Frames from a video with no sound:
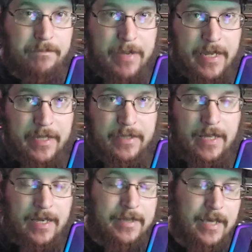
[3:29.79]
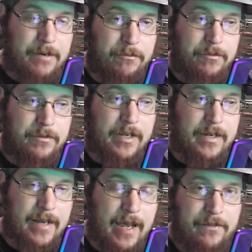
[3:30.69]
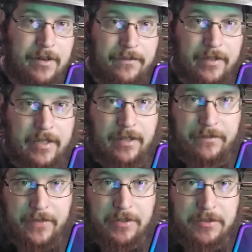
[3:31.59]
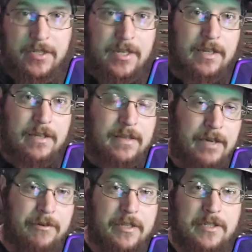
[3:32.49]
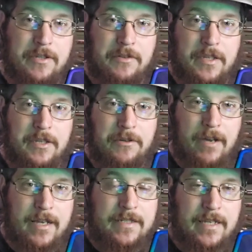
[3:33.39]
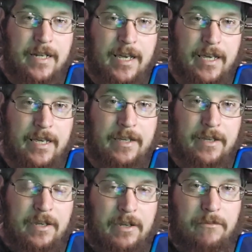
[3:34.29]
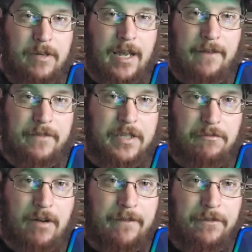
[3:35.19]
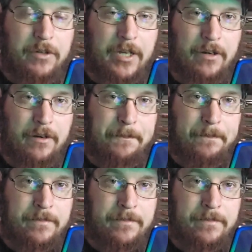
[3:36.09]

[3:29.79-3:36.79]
Being that they didn't have enough Lee Enfields, they went to the U.S., said, hey, we have this rifle here,